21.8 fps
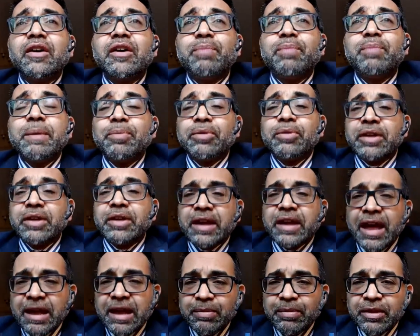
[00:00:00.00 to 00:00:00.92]
people that
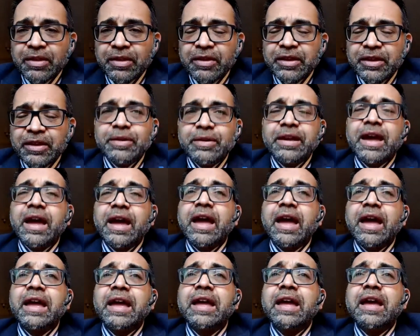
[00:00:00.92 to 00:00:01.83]
came to the
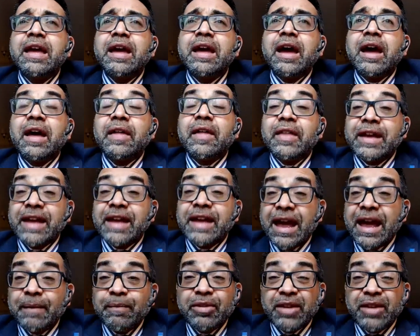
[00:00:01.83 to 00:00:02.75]
UK, they
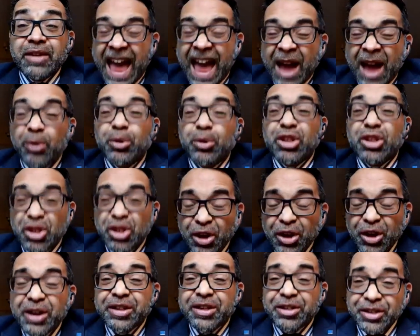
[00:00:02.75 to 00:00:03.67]
came to our
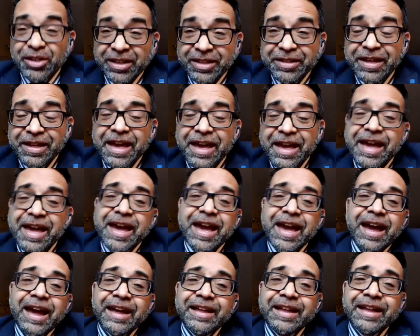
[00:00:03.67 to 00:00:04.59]
churches,
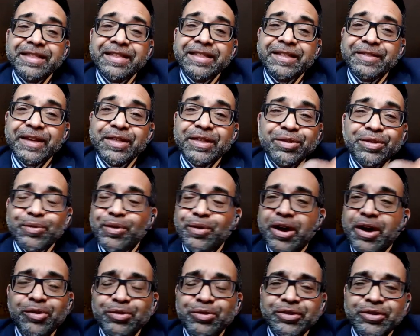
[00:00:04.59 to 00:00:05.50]
and they thought,
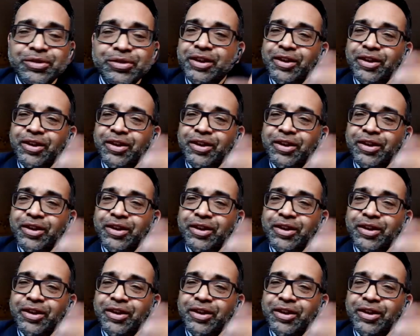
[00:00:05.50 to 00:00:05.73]
hold on,